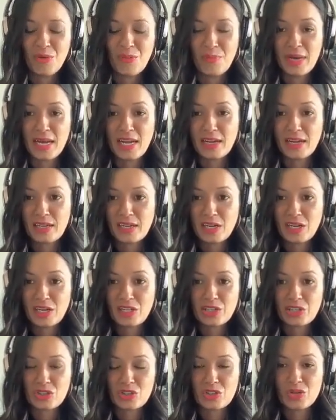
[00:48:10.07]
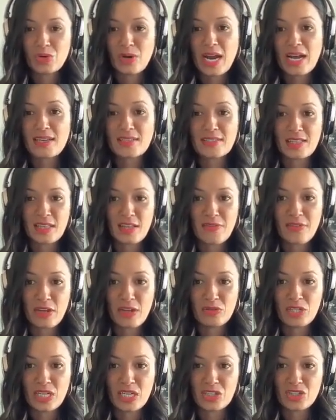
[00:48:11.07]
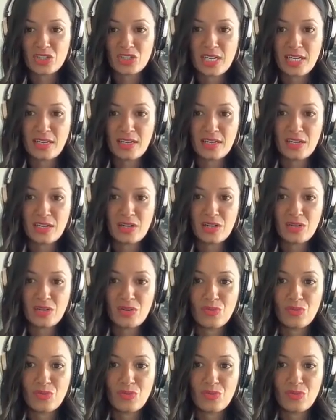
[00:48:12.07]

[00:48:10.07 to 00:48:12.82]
But there's cracks in the foundation